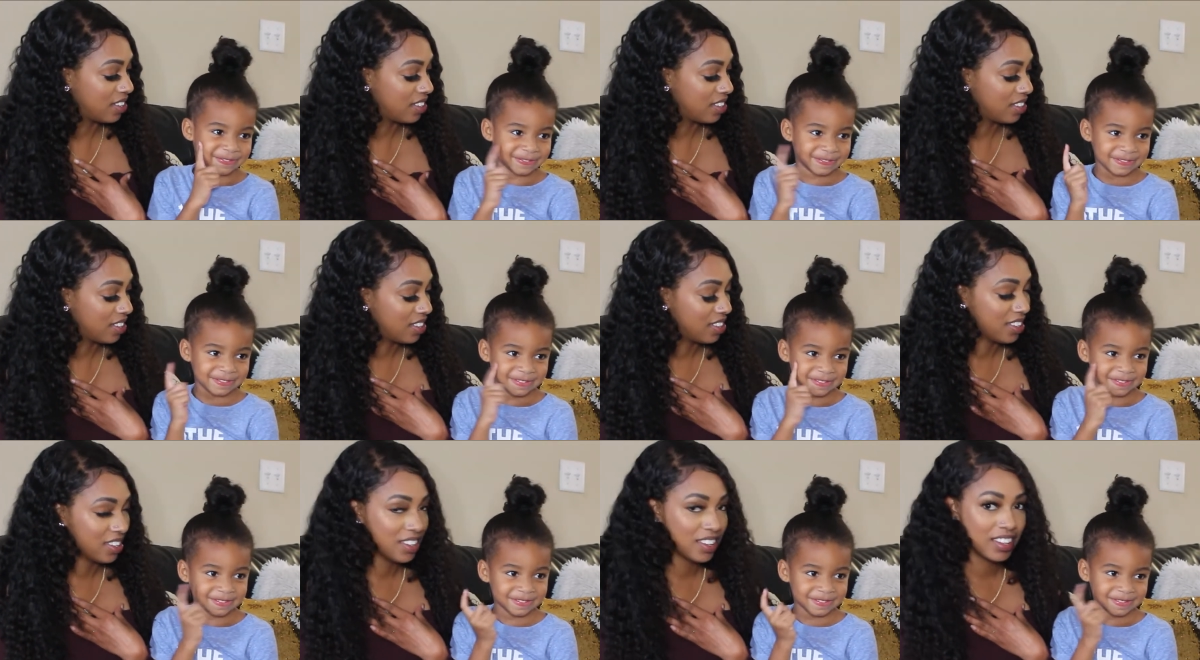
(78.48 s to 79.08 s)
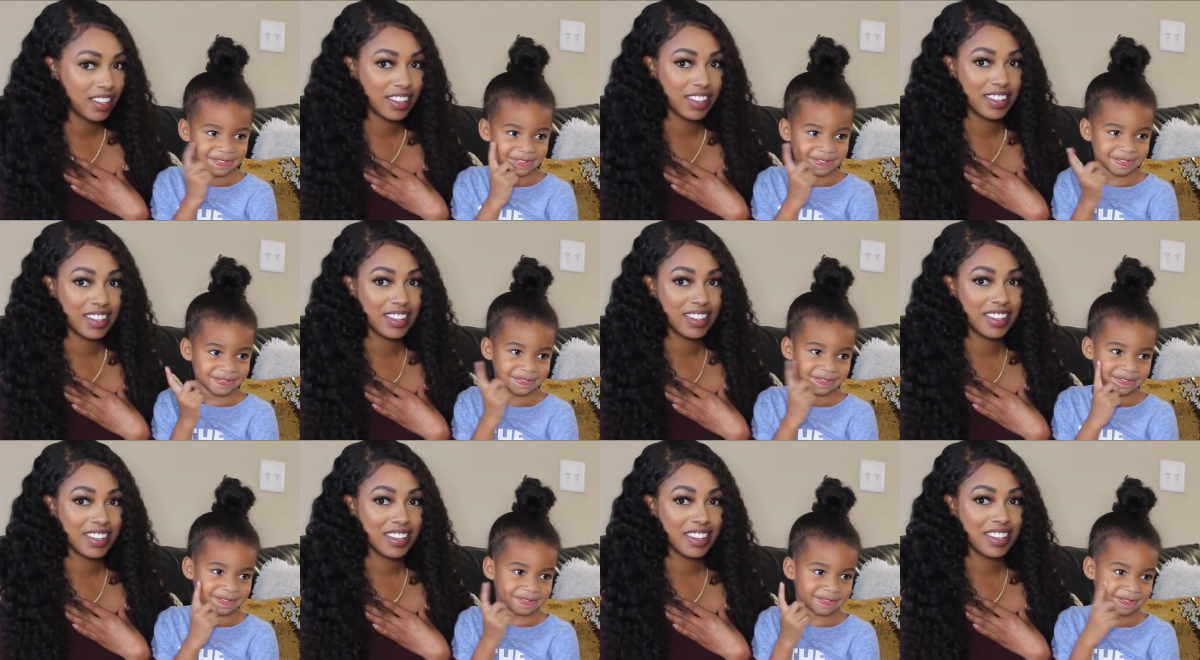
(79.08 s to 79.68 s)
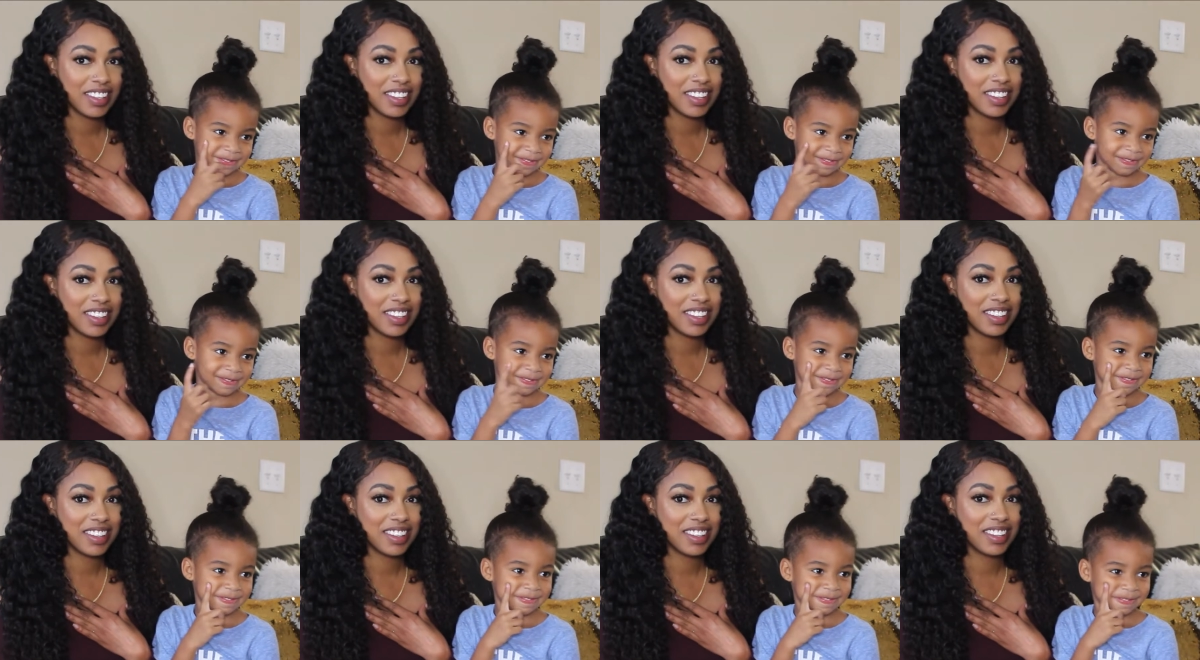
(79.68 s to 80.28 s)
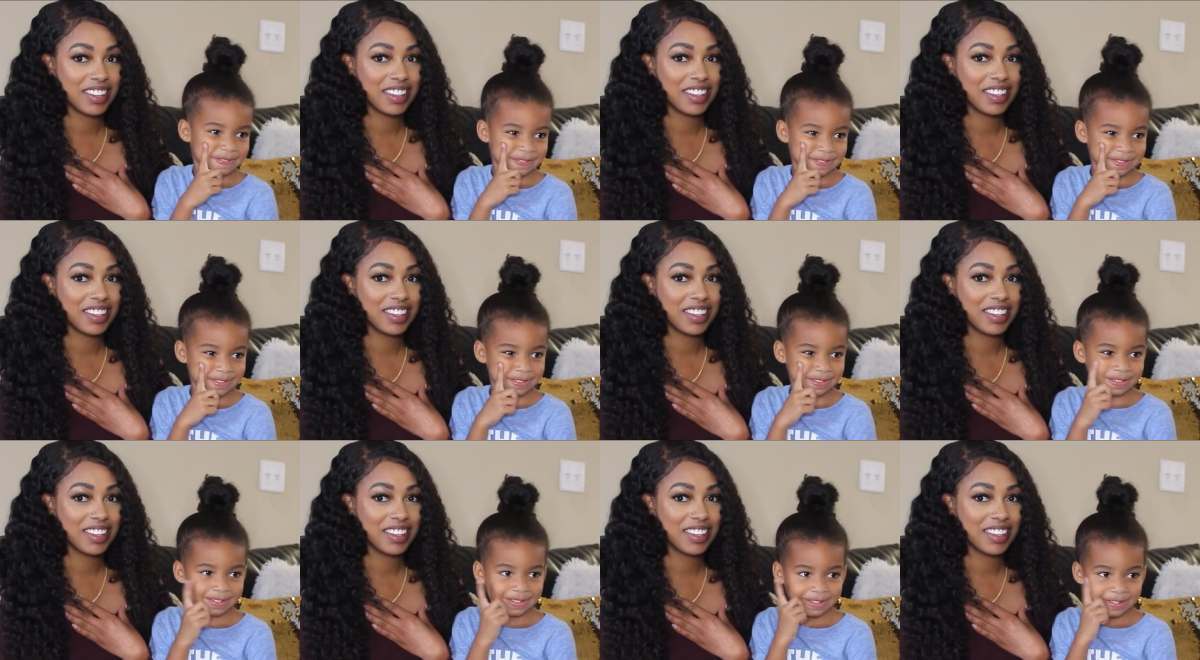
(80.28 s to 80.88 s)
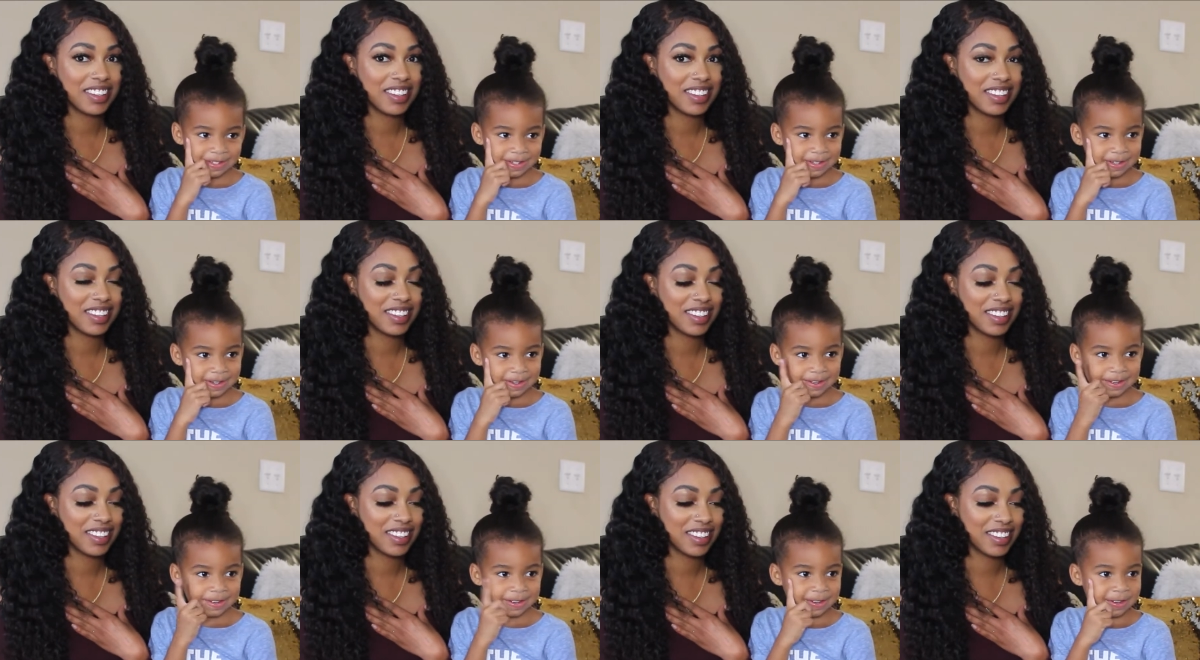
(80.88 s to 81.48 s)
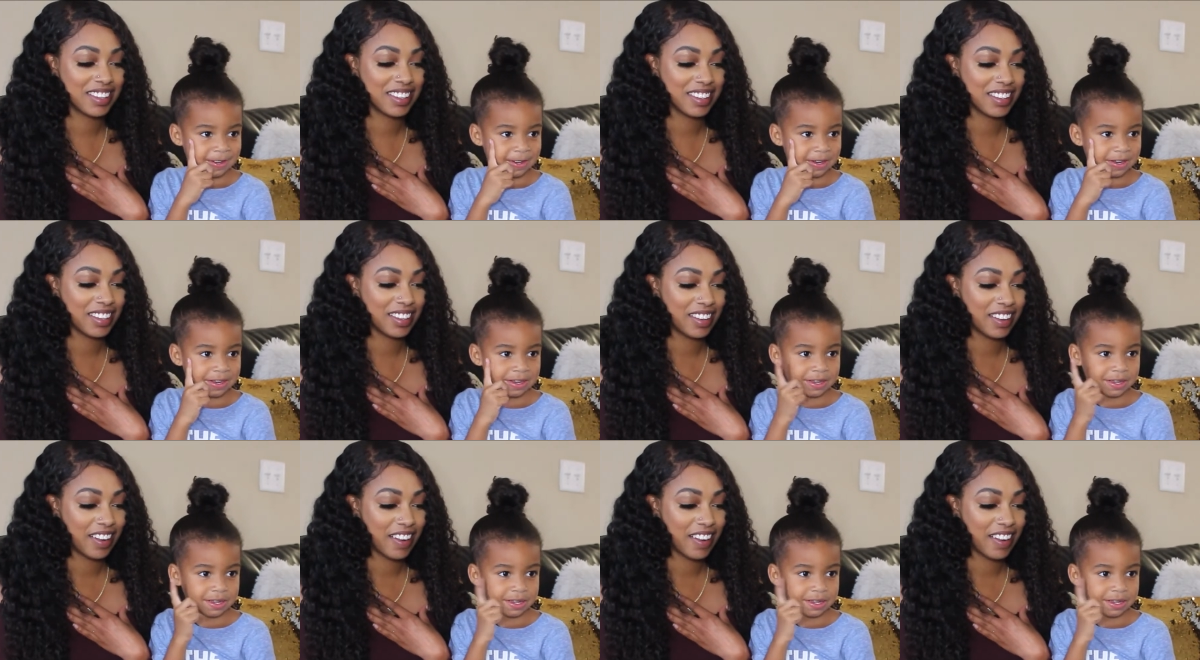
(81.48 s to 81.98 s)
(silence)